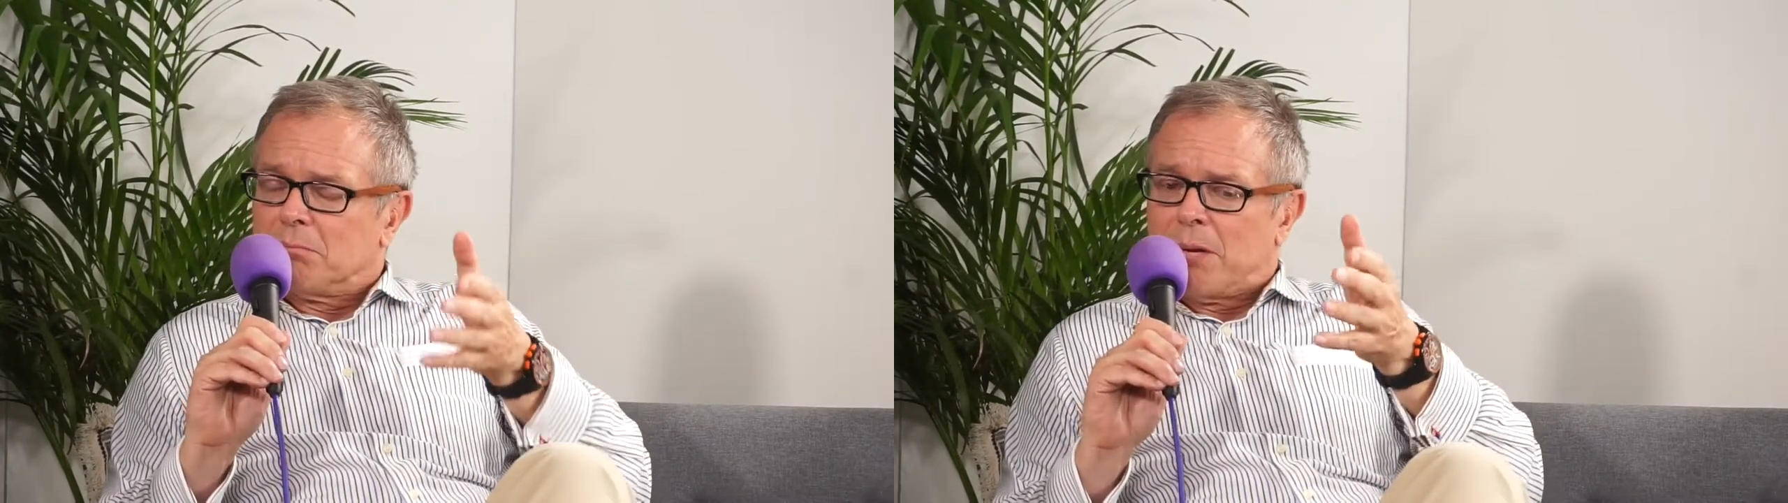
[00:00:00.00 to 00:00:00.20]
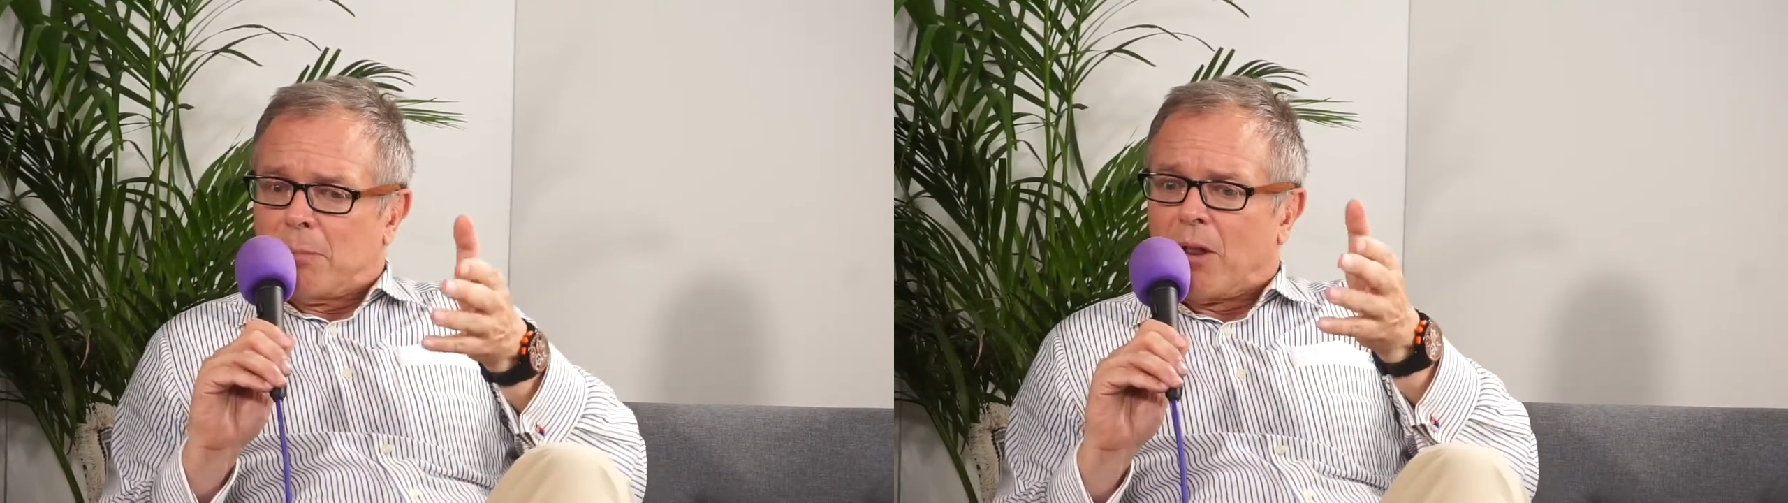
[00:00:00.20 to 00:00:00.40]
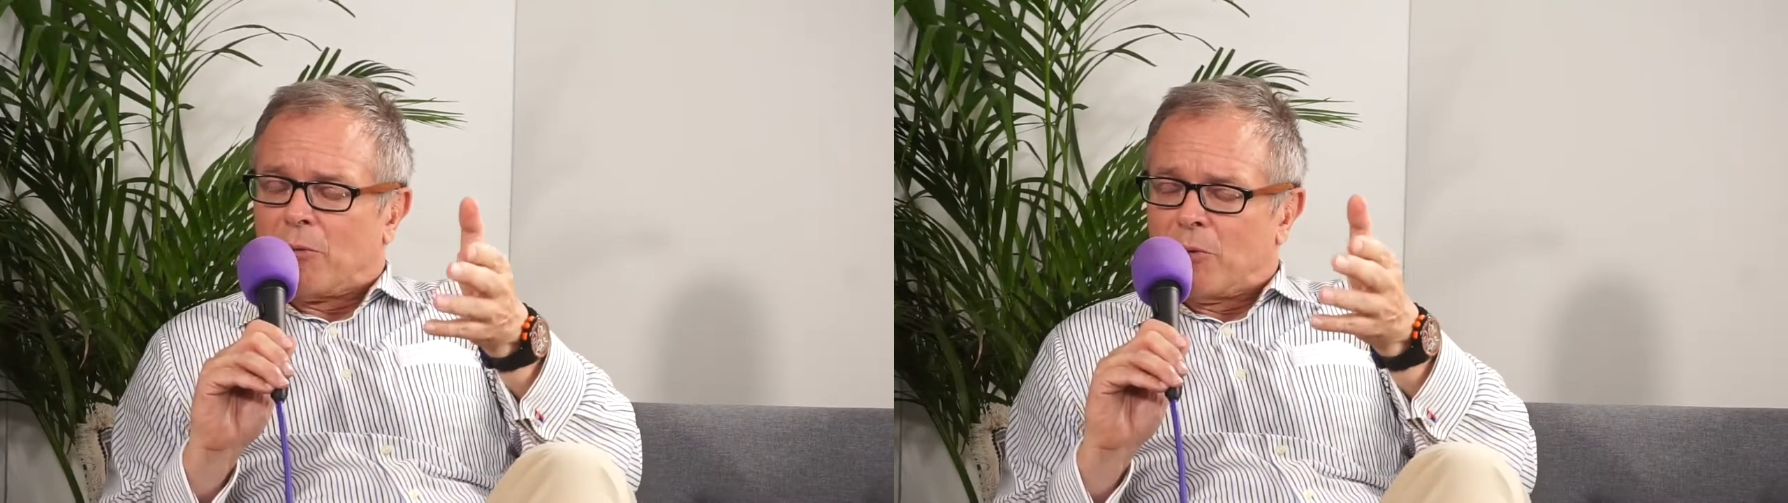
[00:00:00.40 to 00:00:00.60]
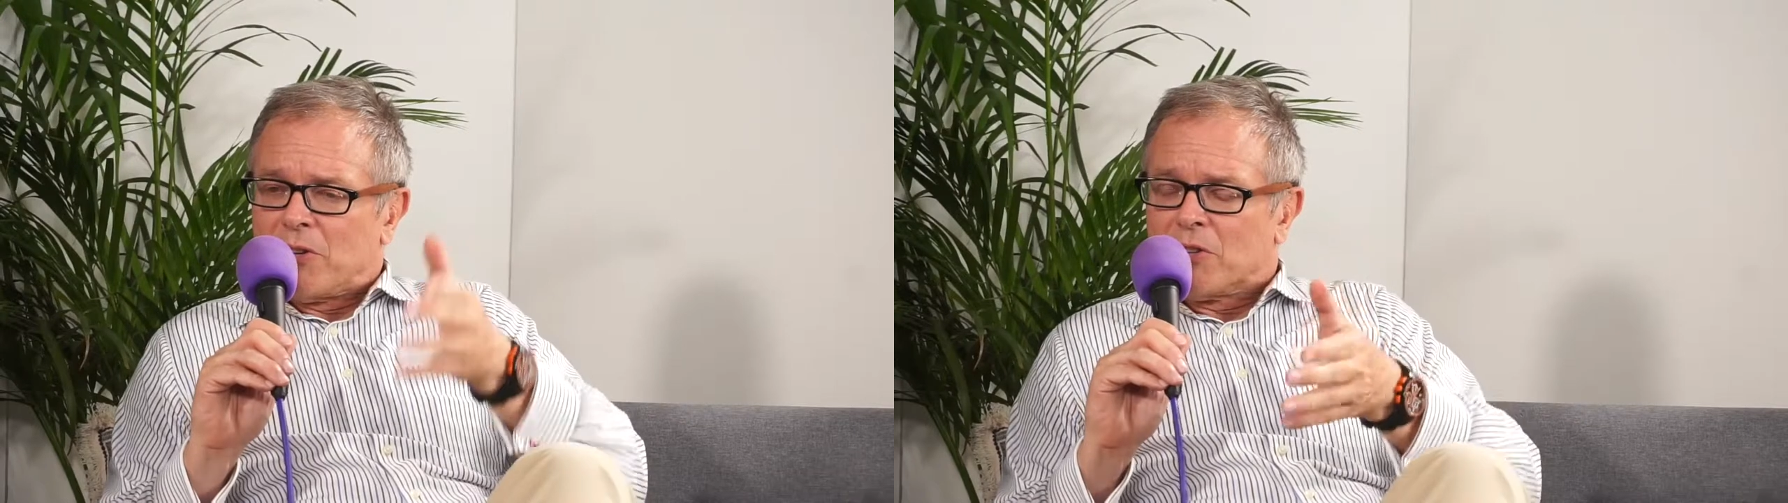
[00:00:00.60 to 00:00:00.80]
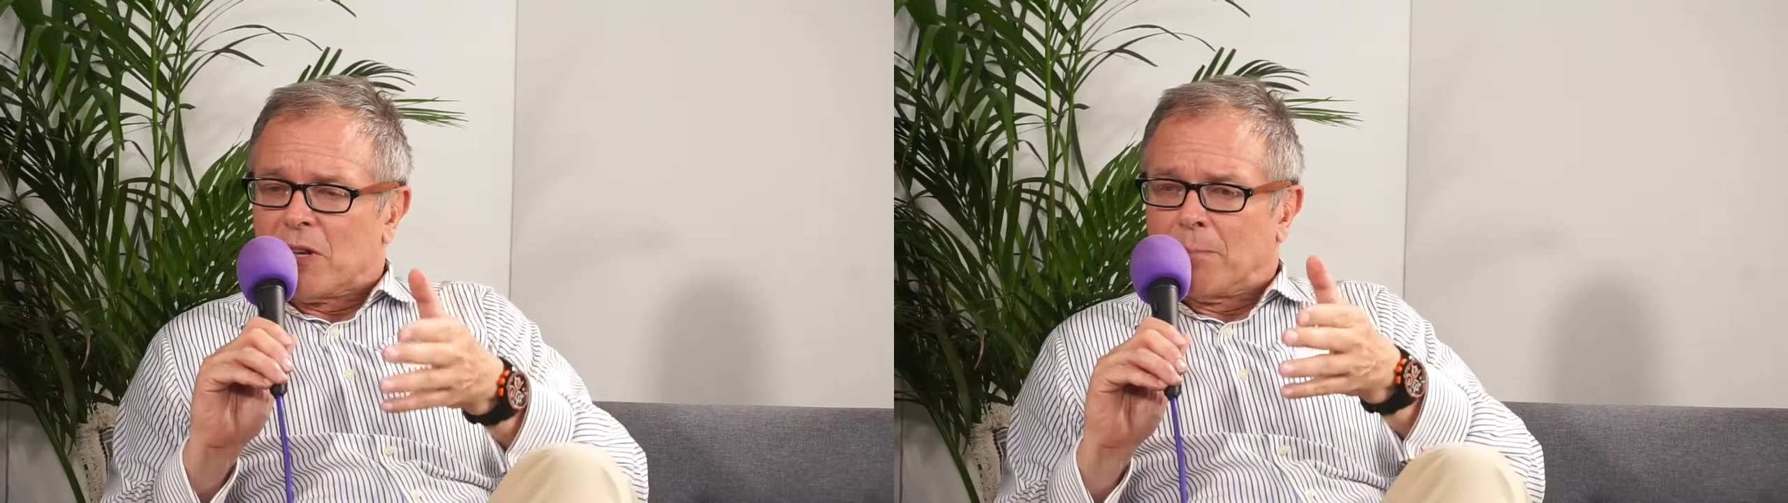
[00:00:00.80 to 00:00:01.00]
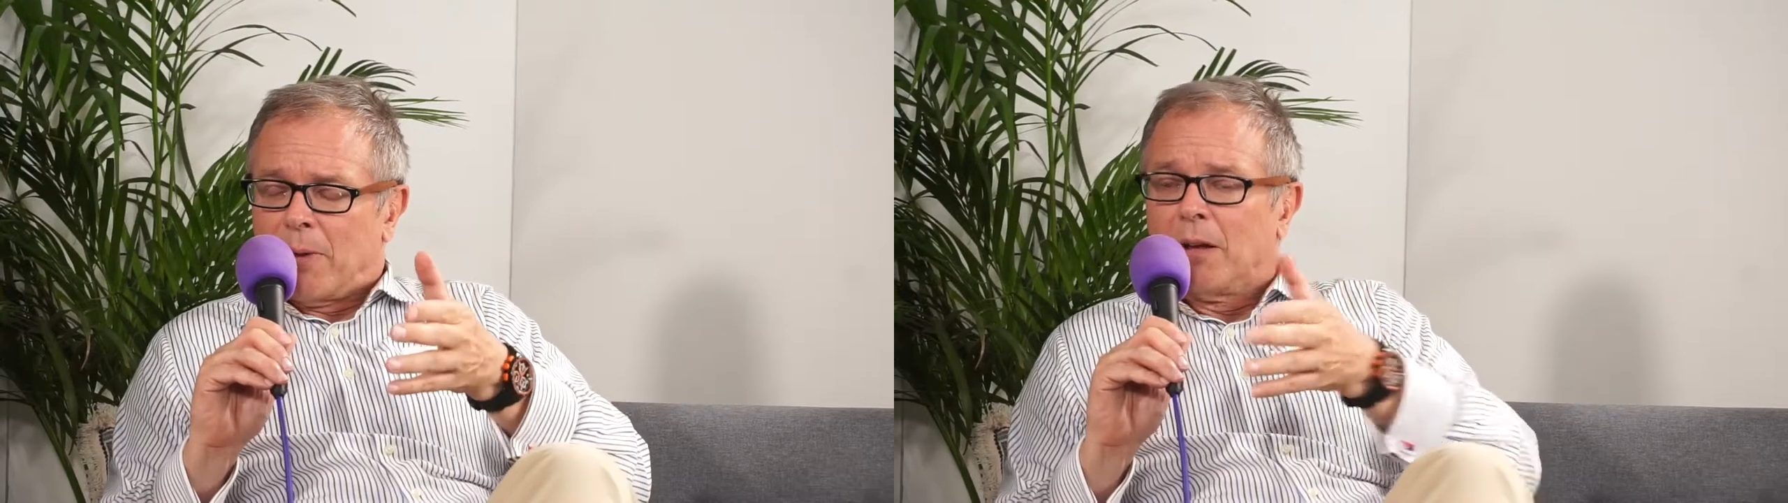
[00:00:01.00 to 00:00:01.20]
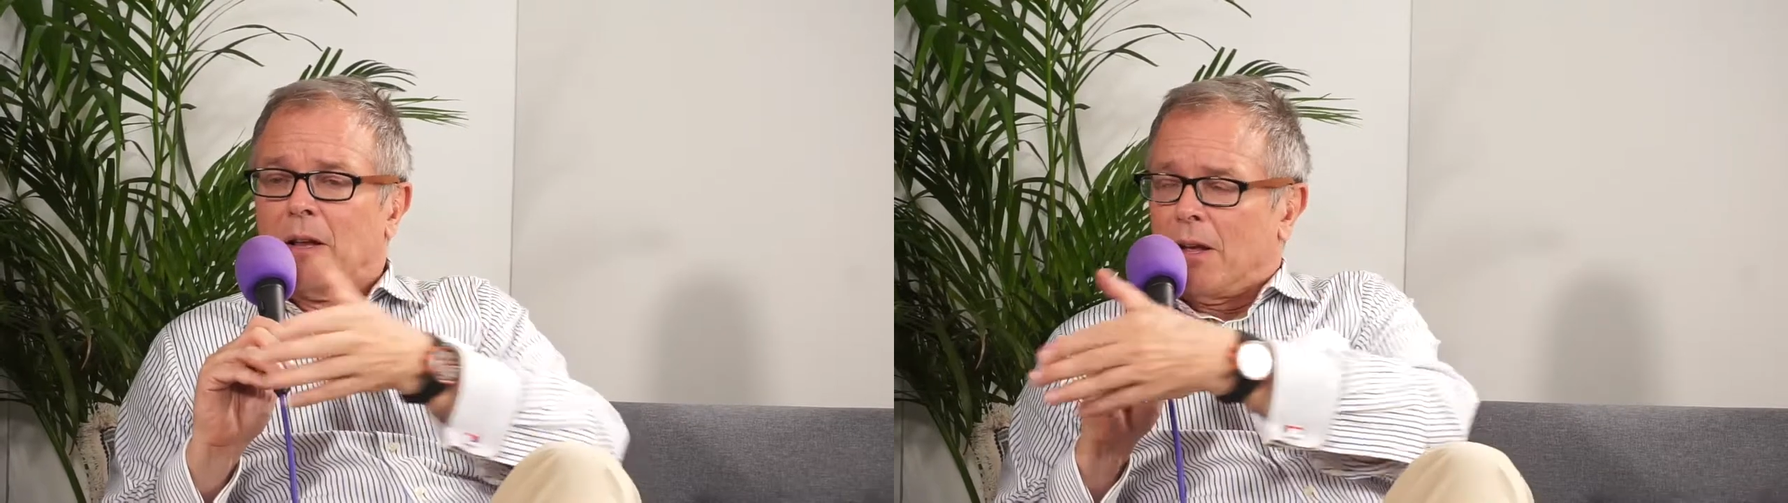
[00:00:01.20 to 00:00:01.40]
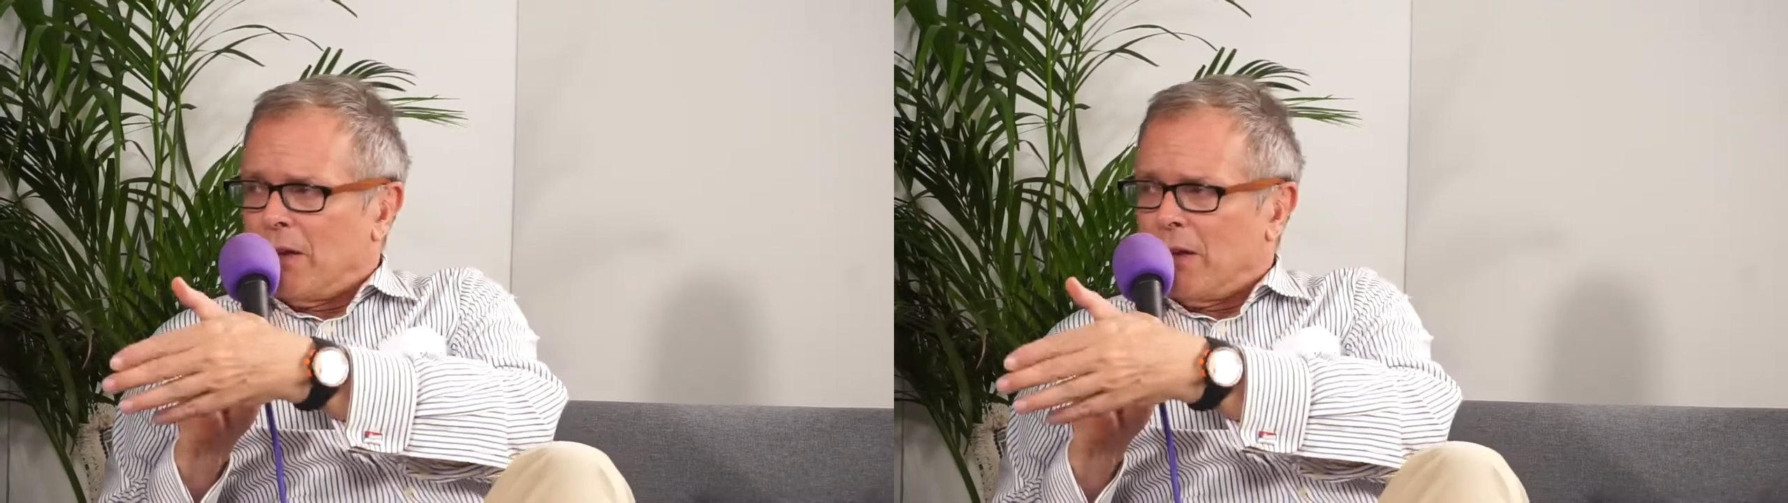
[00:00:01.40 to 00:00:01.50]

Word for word: people are registered, but